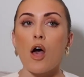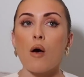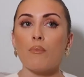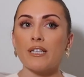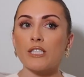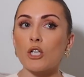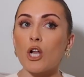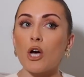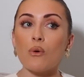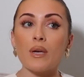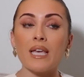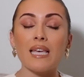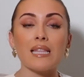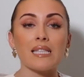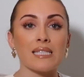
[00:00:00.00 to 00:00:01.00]
But it's
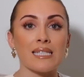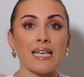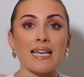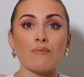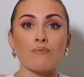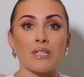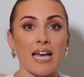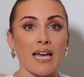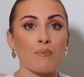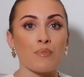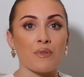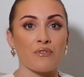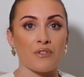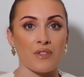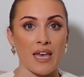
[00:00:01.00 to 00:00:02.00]
low-key the same type
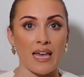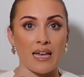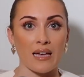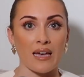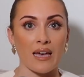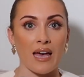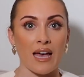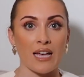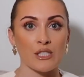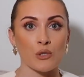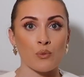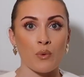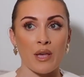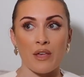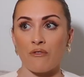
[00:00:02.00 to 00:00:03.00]
of thing as
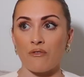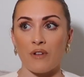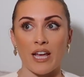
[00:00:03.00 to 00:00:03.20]
if,